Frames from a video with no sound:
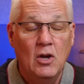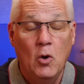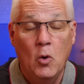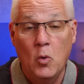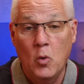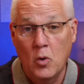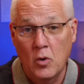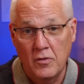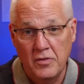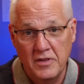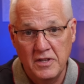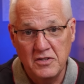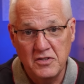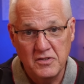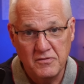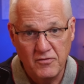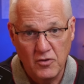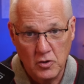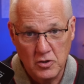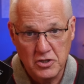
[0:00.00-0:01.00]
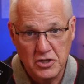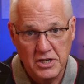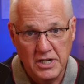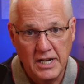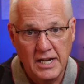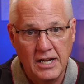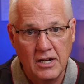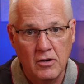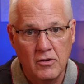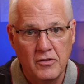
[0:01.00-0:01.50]
or this
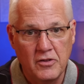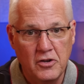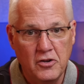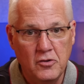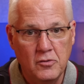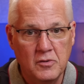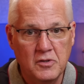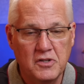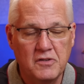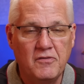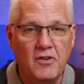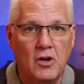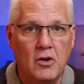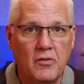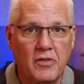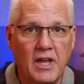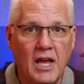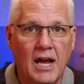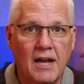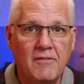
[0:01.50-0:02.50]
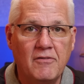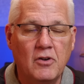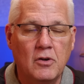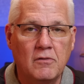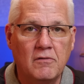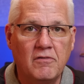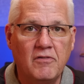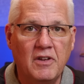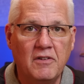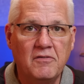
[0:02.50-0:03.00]
version here, the newest phone, the
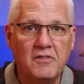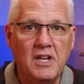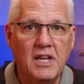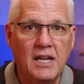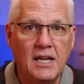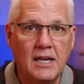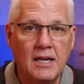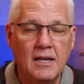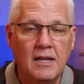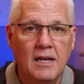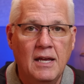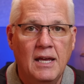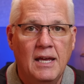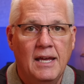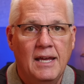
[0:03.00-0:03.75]
iPhone fifteen.